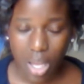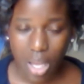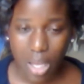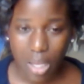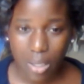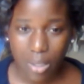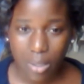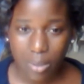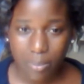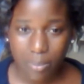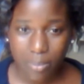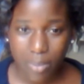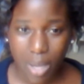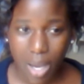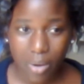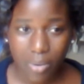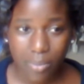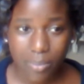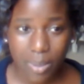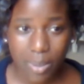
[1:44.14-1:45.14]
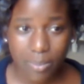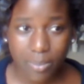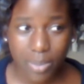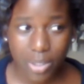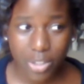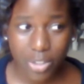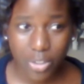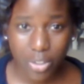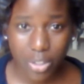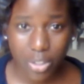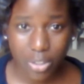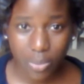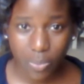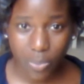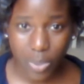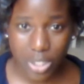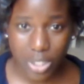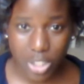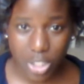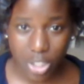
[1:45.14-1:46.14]
I remember during the
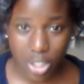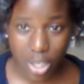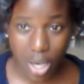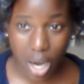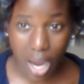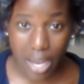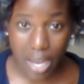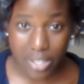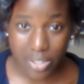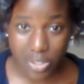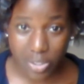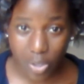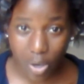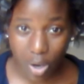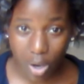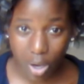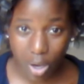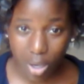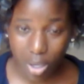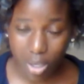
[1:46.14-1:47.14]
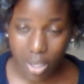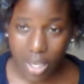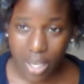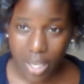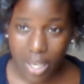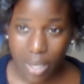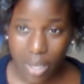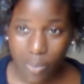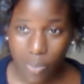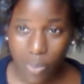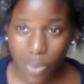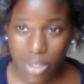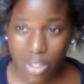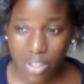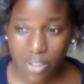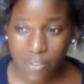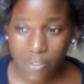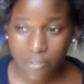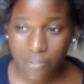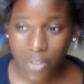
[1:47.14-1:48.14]
winter I saw in one
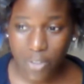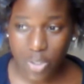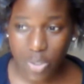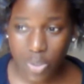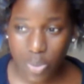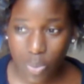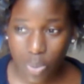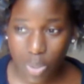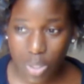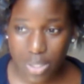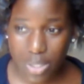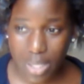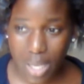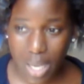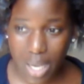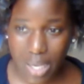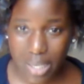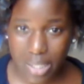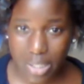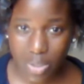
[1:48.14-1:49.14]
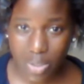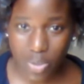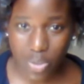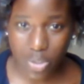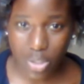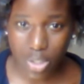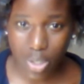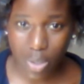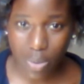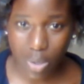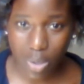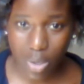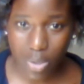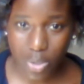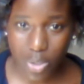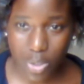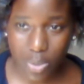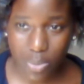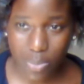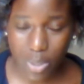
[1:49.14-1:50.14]
of the stores I usually don't
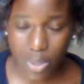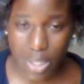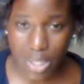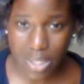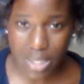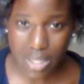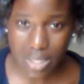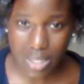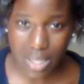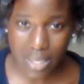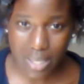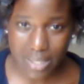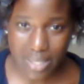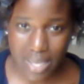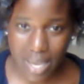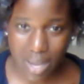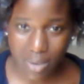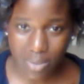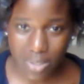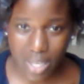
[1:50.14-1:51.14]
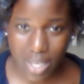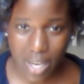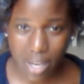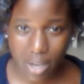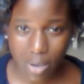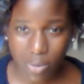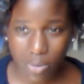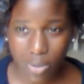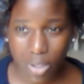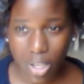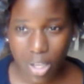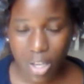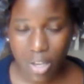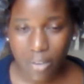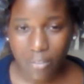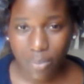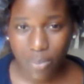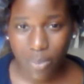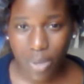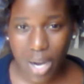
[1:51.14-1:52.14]
go to because it's like downtown
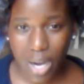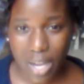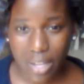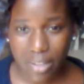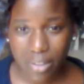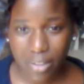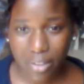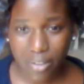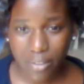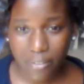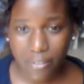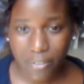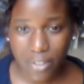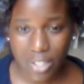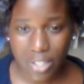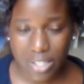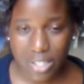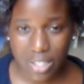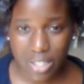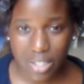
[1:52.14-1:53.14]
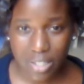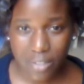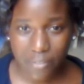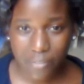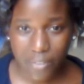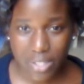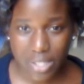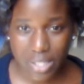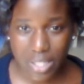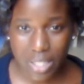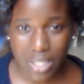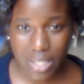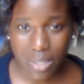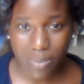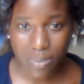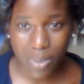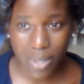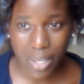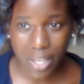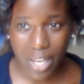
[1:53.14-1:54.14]
where I live and it's in a different
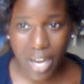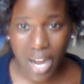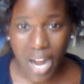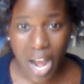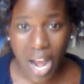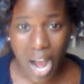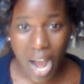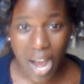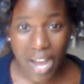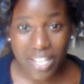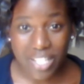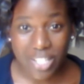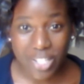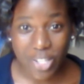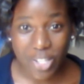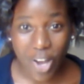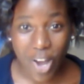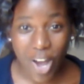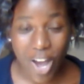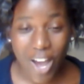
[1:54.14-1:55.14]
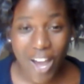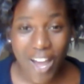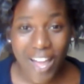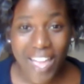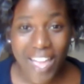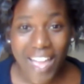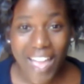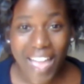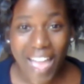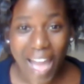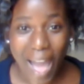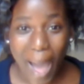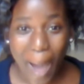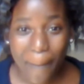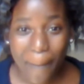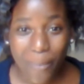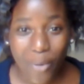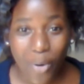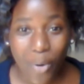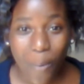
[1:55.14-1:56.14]
city, but I saw
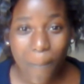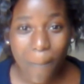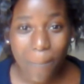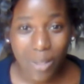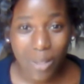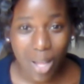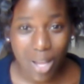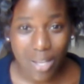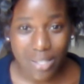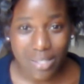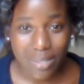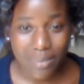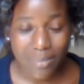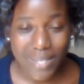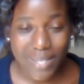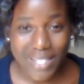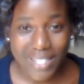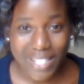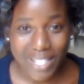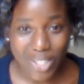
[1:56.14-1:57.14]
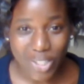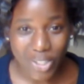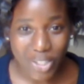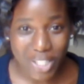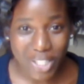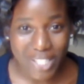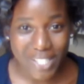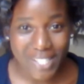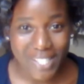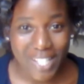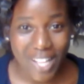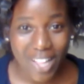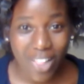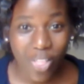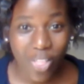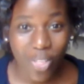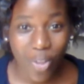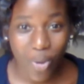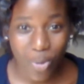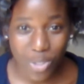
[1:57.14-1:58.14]
Apple Blossom Citrus
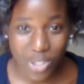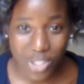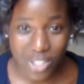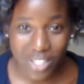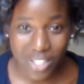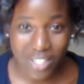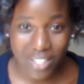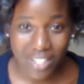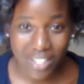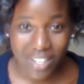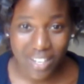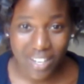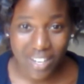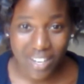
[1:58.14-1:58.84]
lotion.